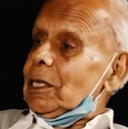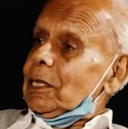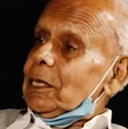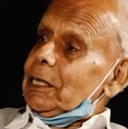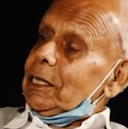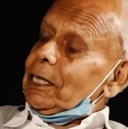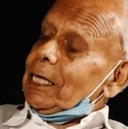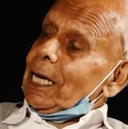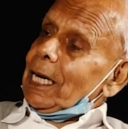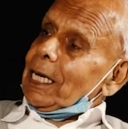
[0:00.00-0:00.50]

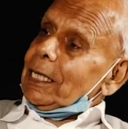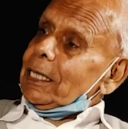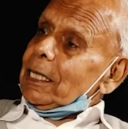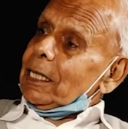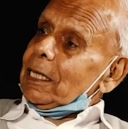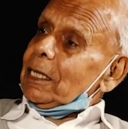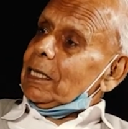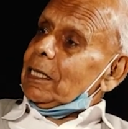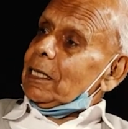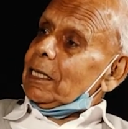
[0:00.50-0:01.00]
He had
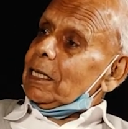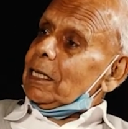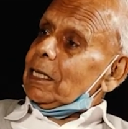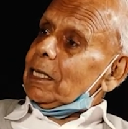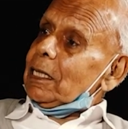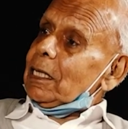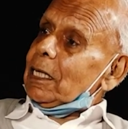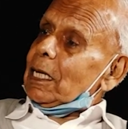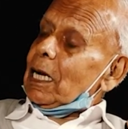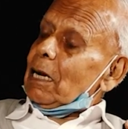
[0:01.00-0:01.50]

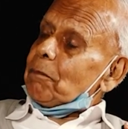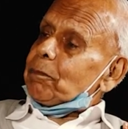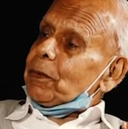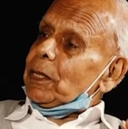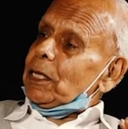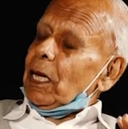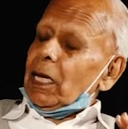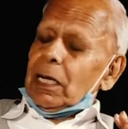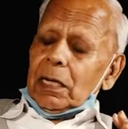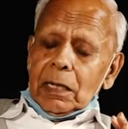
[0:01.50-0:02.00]
a
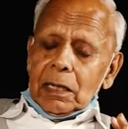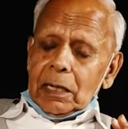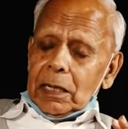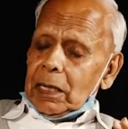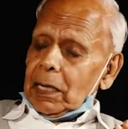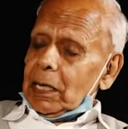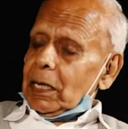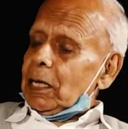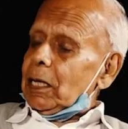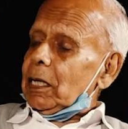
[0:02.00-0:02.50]
company,
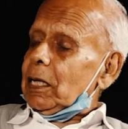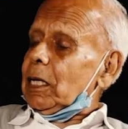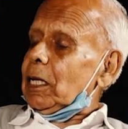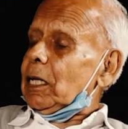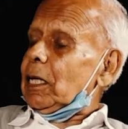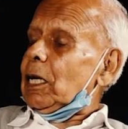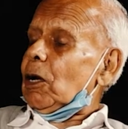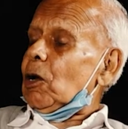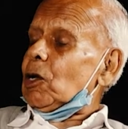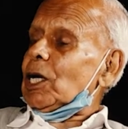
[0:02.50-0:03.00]

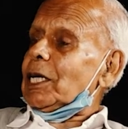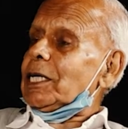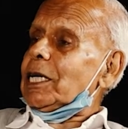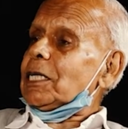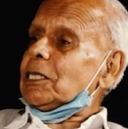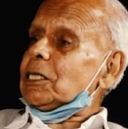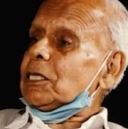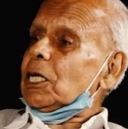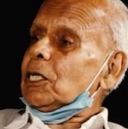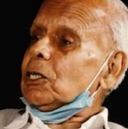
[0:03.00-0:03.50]
a
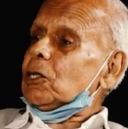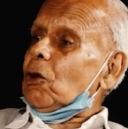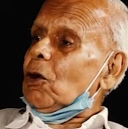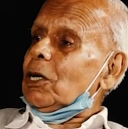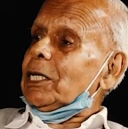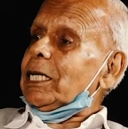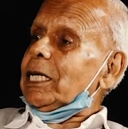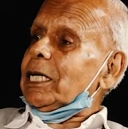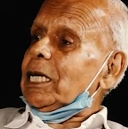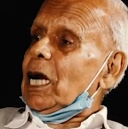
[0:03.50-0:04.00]
organization
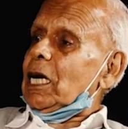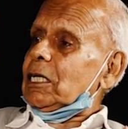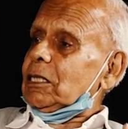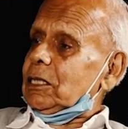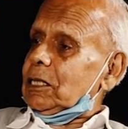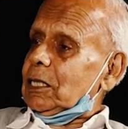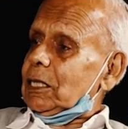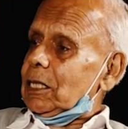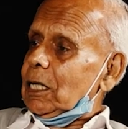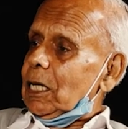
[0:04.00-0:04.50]
called ARC,
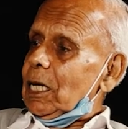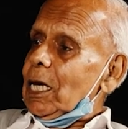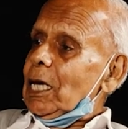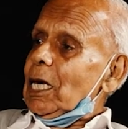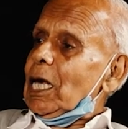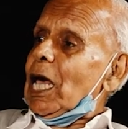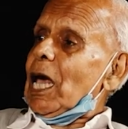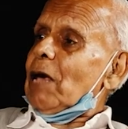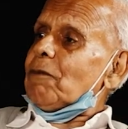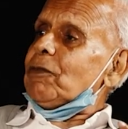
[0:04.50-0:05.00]

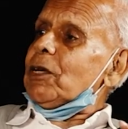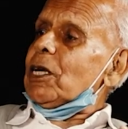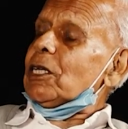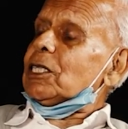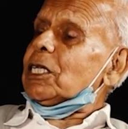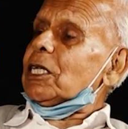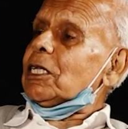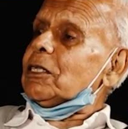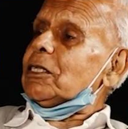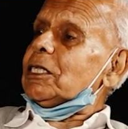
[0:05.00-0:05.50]

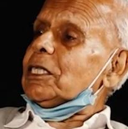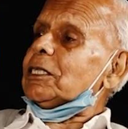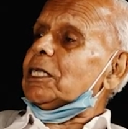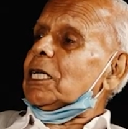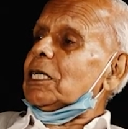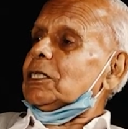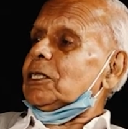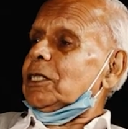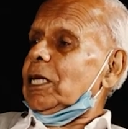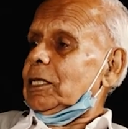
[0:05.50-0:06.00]
Aviation
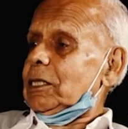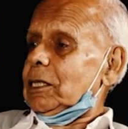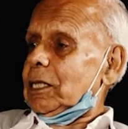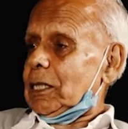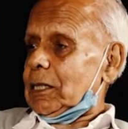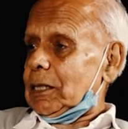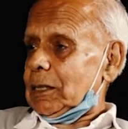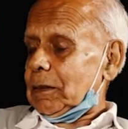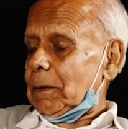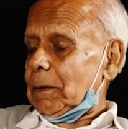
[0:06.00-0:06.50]
Research Center.